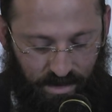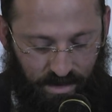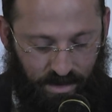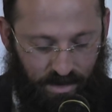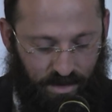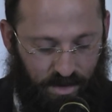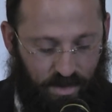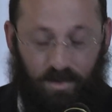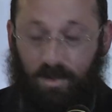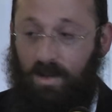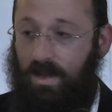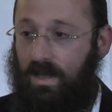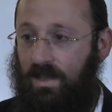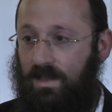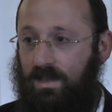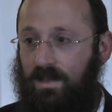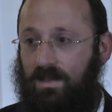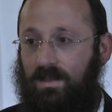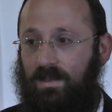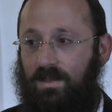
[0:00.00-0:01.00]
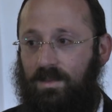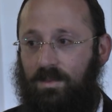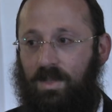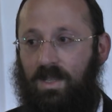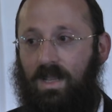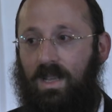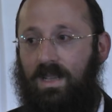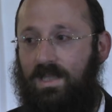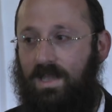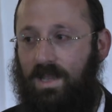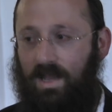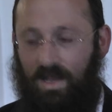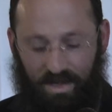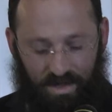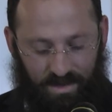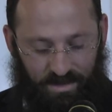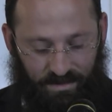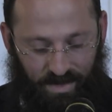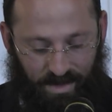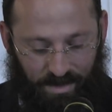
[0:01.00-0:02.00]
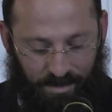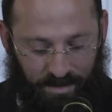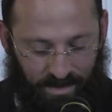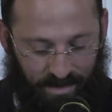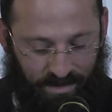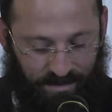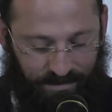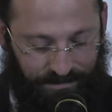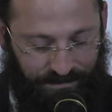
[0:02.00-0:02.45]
Yeshua Polonsky, and his family.